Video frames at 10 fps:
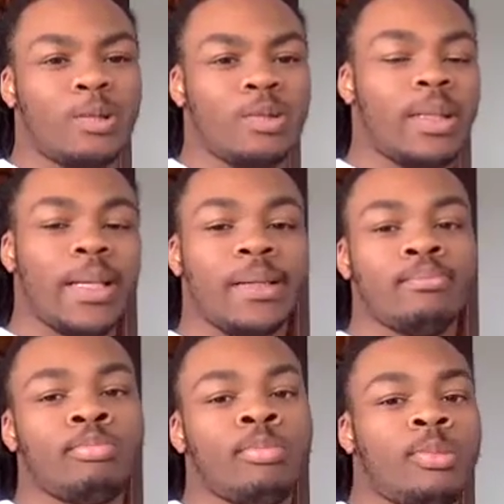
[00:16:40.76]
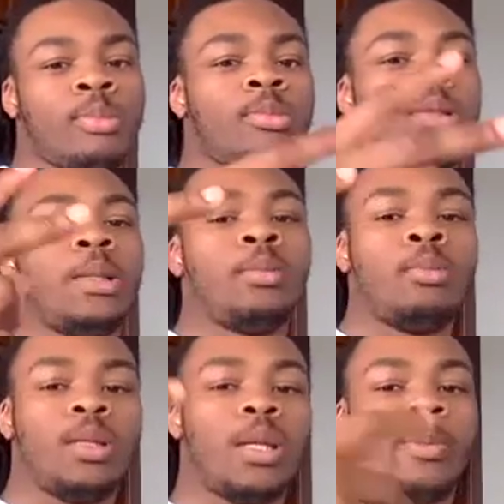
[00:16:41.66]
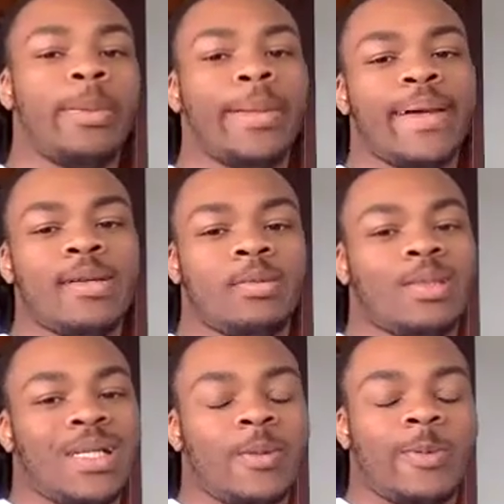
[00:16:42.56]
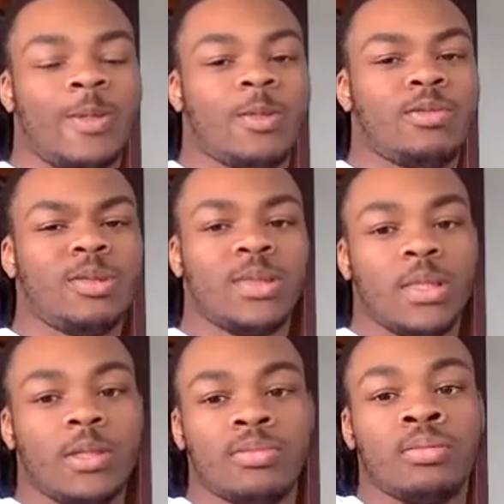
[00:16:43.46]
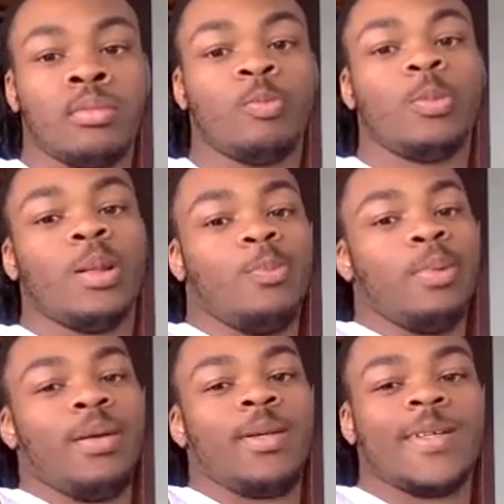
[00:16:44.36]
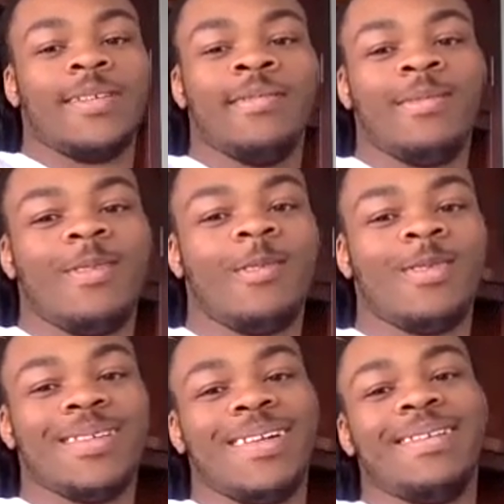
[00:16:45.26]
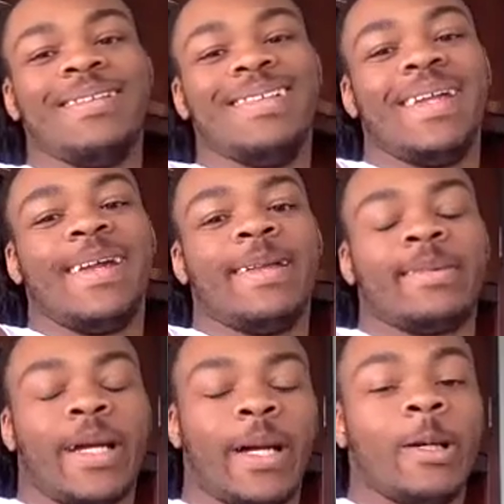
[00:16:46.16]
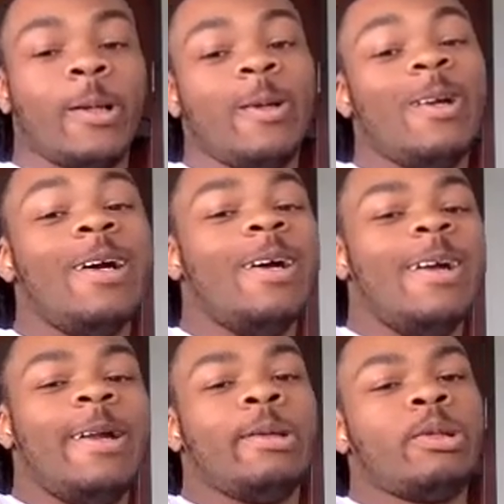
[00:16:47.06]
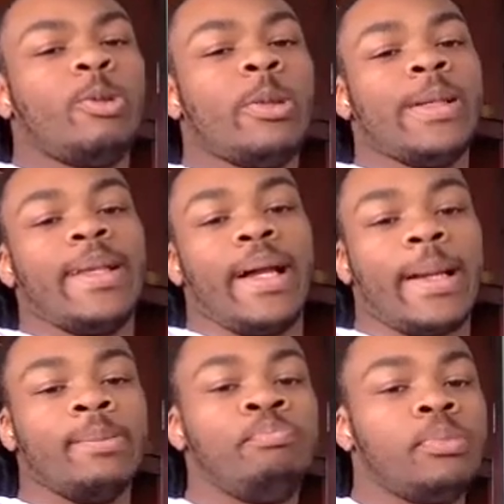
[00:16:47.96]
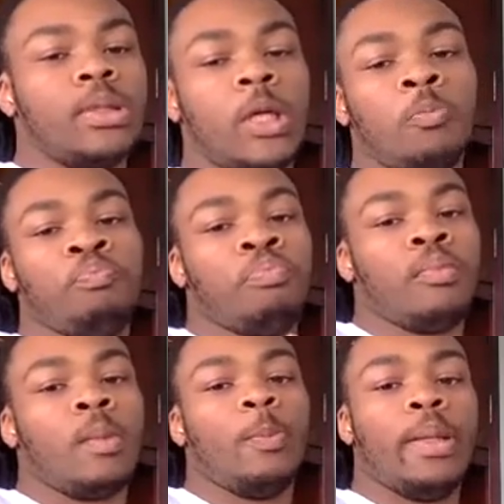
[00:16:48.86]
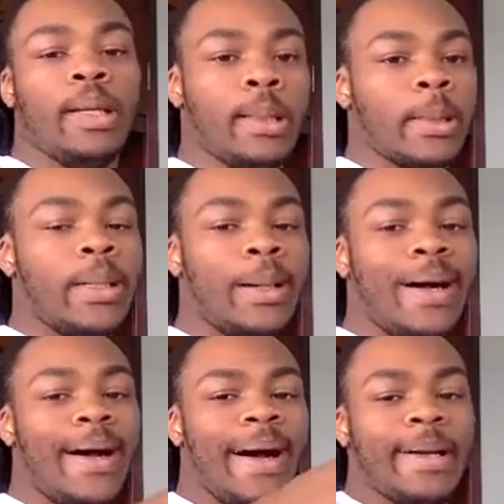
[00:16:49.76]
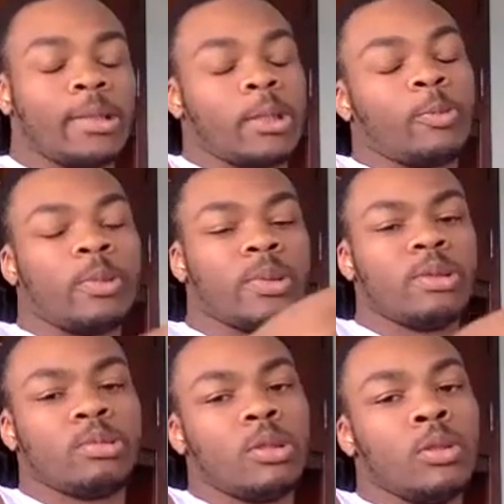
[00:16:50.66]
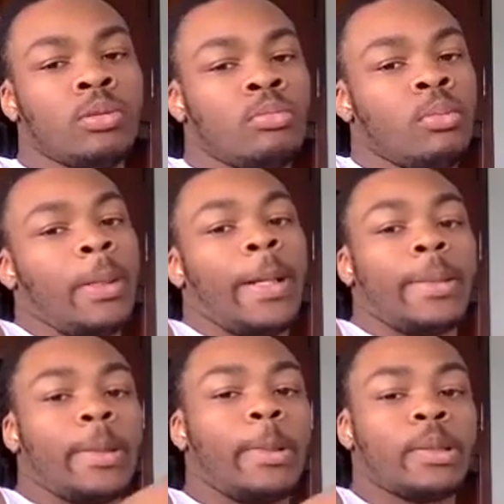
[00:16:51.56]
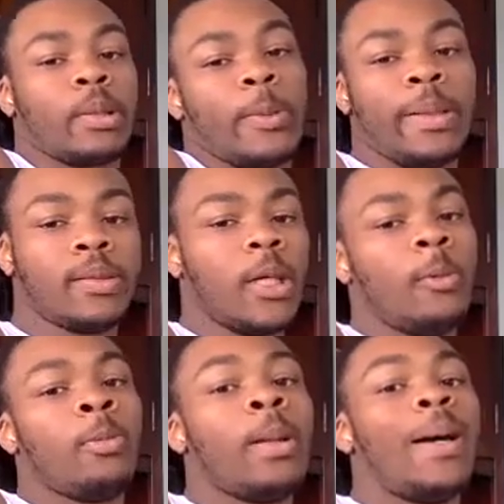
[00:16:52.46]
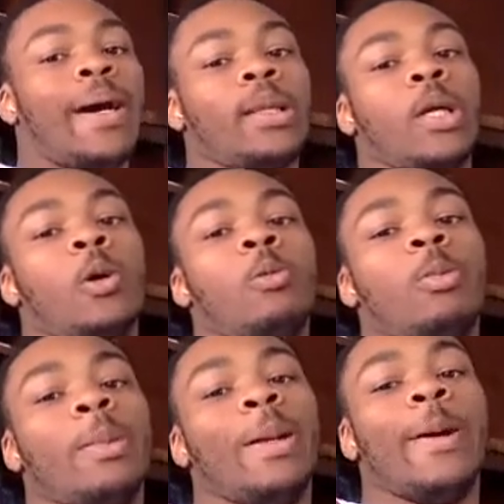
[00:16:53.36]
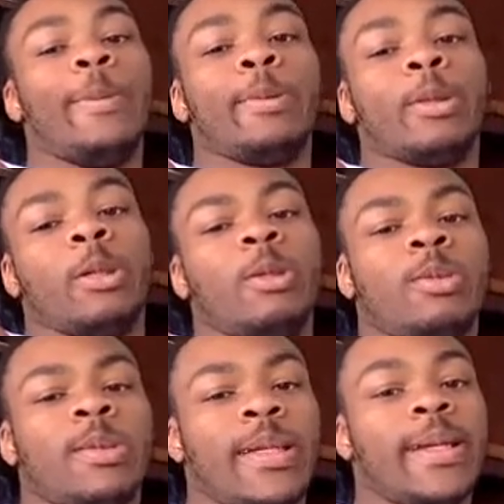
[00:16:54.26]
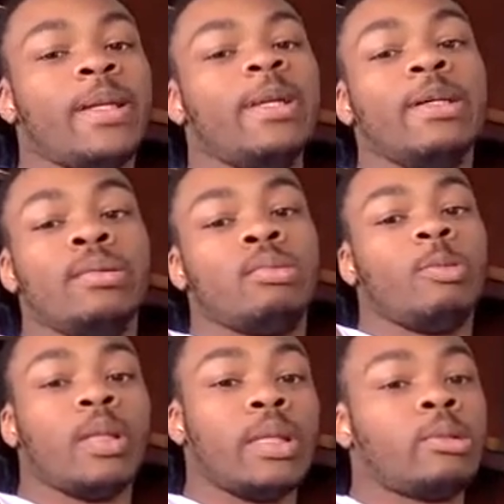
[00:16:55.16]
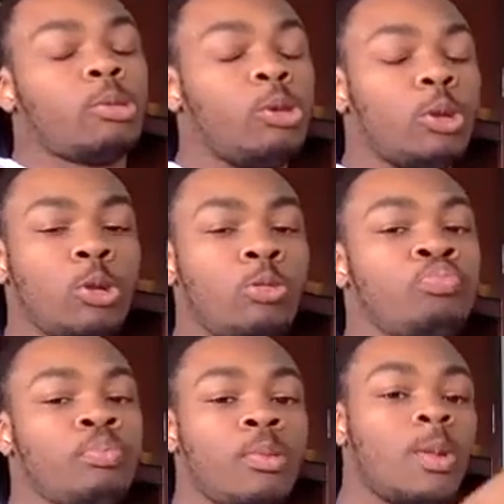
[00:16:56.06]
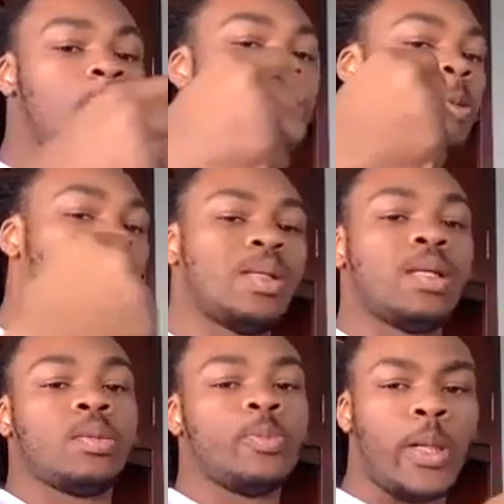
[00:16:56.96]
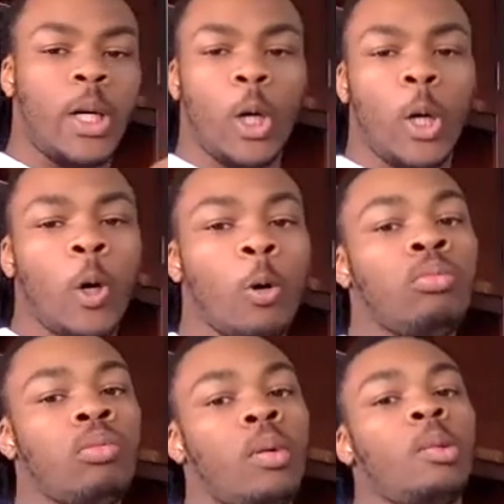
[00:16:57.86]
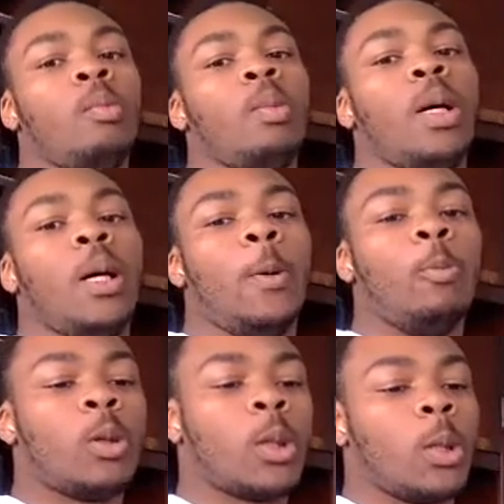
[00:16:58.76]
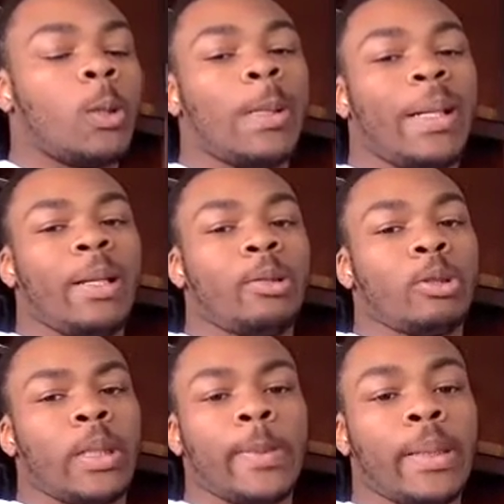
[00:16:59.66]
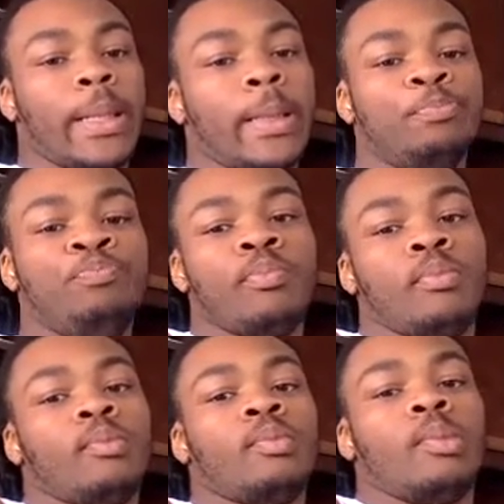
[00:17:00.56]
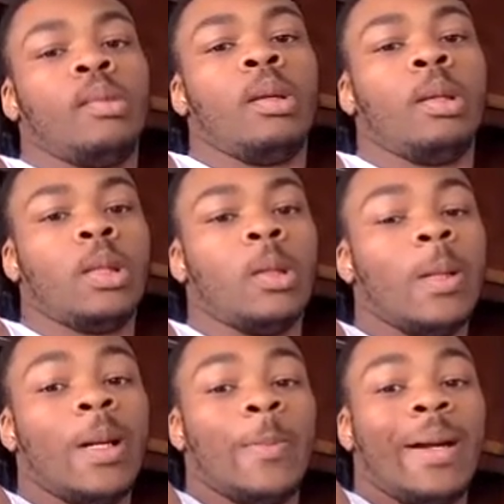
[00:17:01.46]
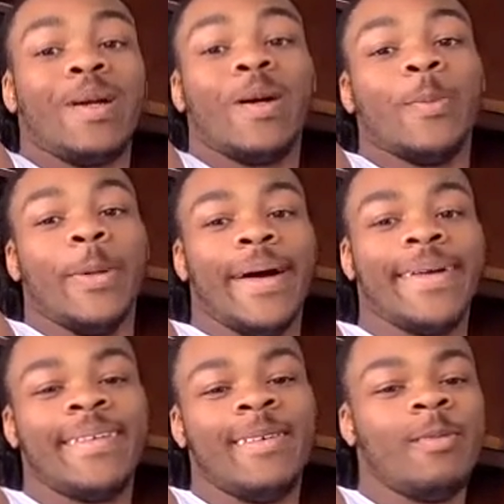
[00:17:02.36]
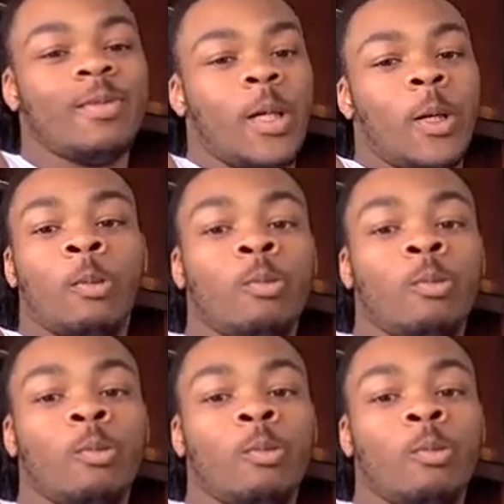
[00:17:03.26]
only at TPS Type Studios, but basically the entire industry. And I can, being an active producer and director myself, I know every word you say is really true. It's a really small world of entertainment, and everybody knows everybody. So